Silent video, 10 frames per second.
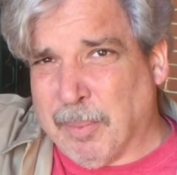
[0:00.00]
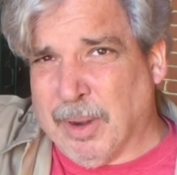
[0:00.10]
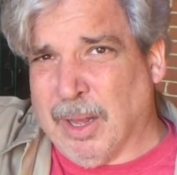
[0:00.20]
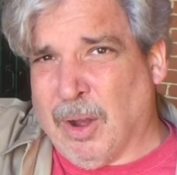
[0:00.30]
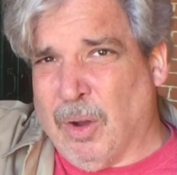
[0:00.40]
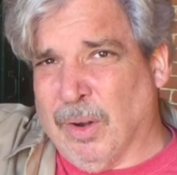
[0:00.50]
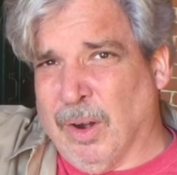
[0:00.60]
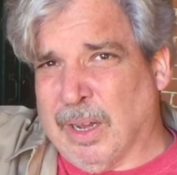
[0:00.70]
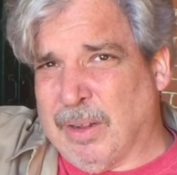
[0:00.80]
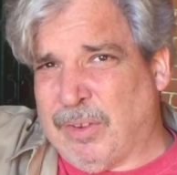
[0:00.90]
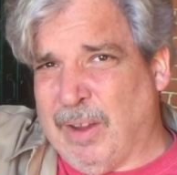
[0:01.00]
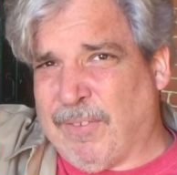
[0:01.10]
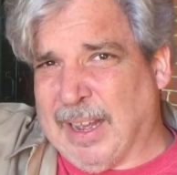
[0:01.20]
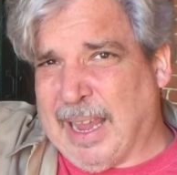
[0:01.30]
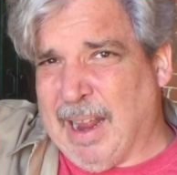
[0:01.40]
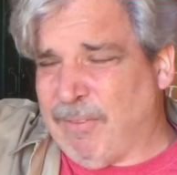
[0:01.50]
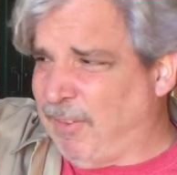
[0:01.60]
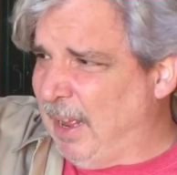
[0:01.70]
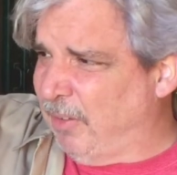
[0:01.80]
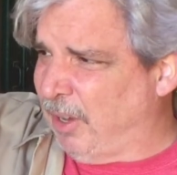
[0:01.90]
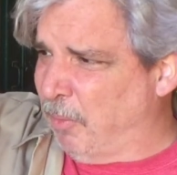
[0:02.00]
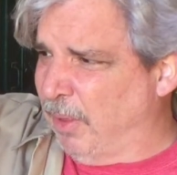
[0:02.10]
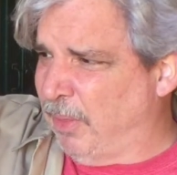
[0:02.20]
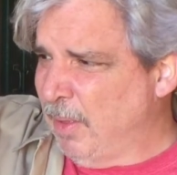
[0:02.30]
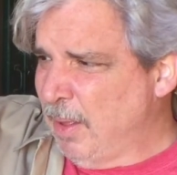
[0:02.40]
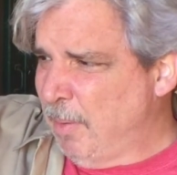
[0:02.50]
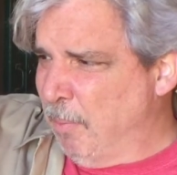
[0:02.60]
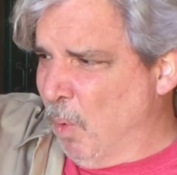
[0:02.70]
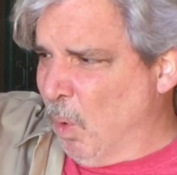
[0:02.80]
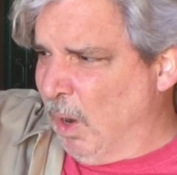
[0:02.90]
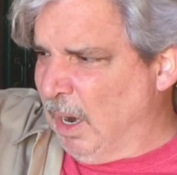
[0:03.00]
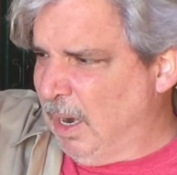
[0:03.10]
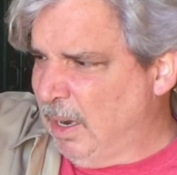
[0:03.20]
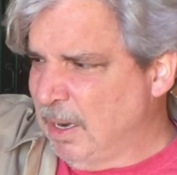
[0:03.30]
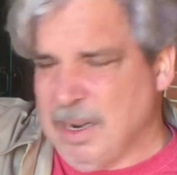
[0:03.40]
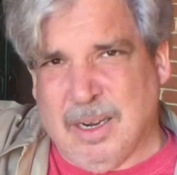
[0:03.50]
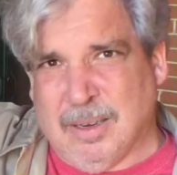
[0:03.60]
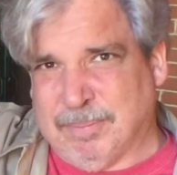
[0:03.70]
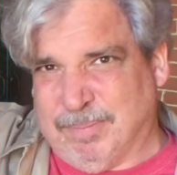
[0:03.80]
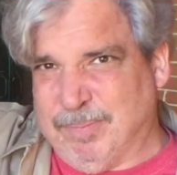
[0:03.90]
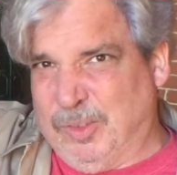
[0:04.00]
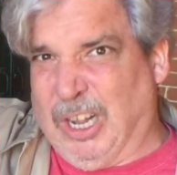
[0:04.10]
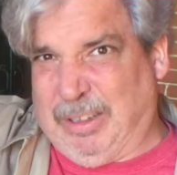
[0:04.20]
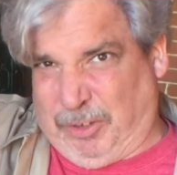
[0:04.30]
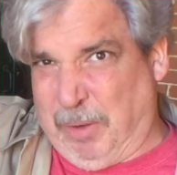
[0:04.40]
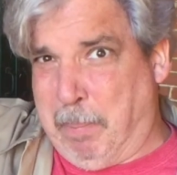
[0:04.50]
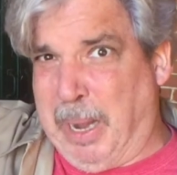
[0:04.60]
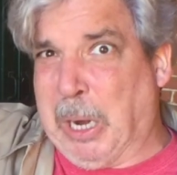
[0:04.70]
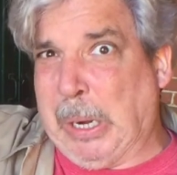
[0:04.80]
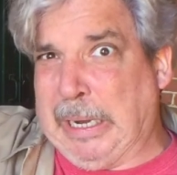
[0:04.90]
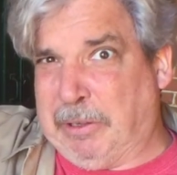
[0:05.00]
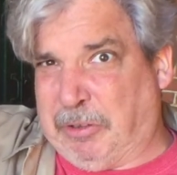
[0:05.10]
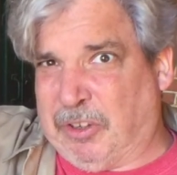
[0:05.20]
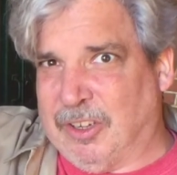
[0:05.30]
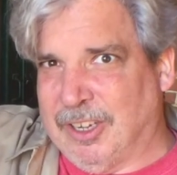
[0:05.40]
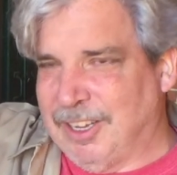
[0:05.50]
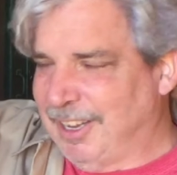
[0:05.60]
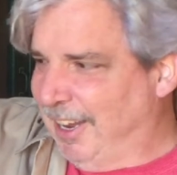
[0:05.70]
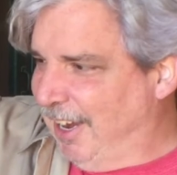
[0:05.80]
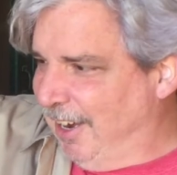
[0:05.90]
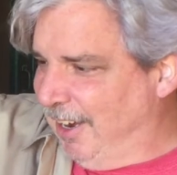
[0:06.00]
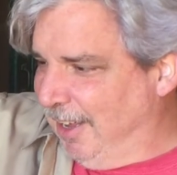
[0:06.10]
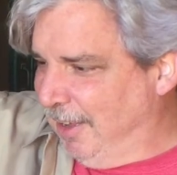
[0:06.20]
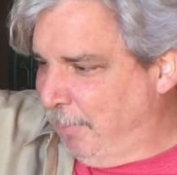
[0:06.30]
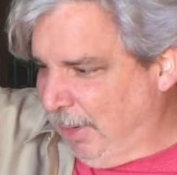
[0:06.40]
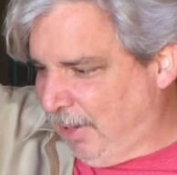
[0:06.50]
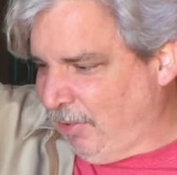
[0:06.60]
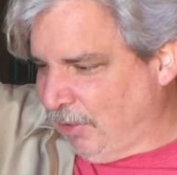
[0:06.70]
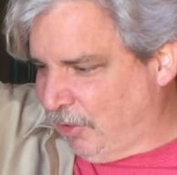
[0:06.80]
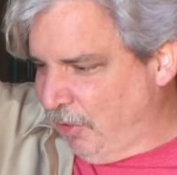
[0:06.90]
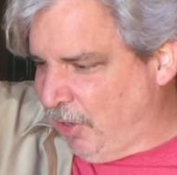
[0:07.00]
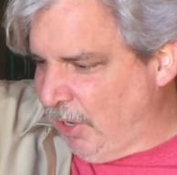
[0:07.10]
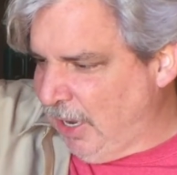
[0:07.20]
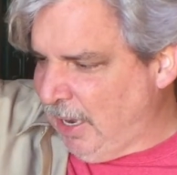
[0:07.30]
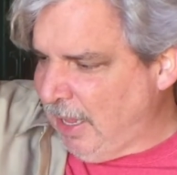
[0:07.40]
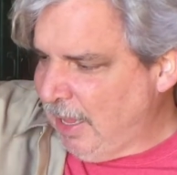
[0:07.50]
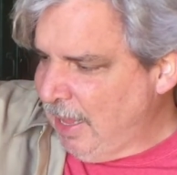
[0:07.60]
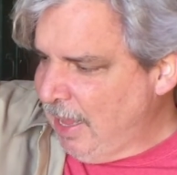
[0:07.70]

I'm gonna go and look and see if I can't find some with more nuts and berries. And uh, But this will do good.